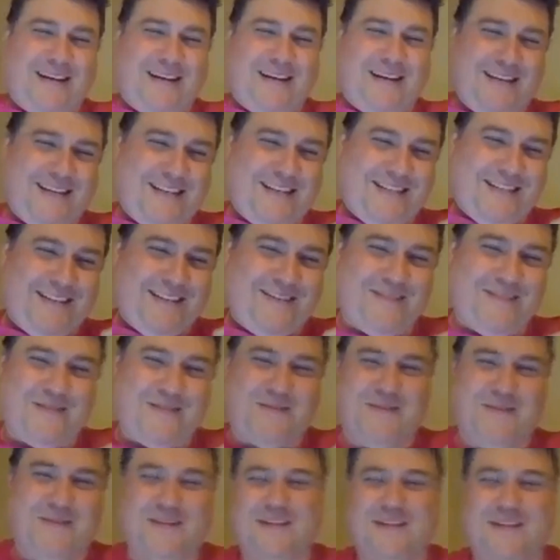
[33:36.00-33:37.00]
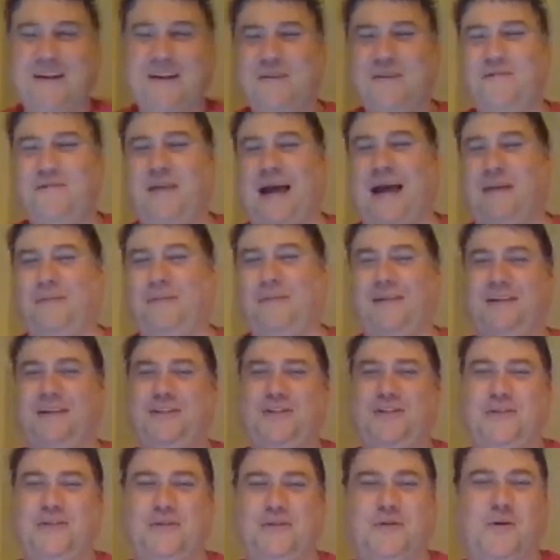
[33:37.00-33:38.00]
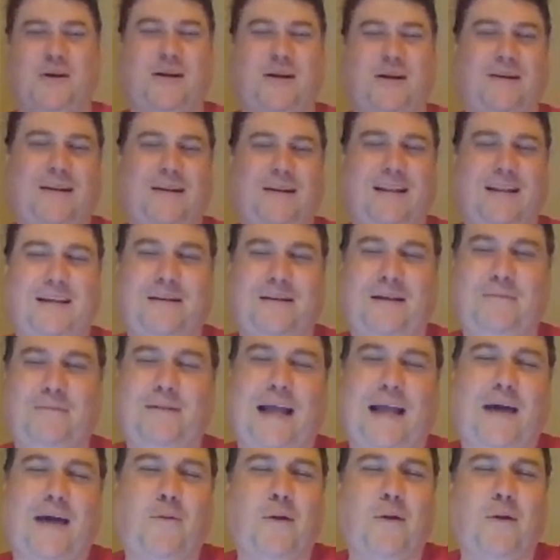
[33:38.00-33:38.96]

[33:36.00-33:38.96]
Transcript: Yeah, it's a unicorn. Fabulous unicorn. I'm glad we're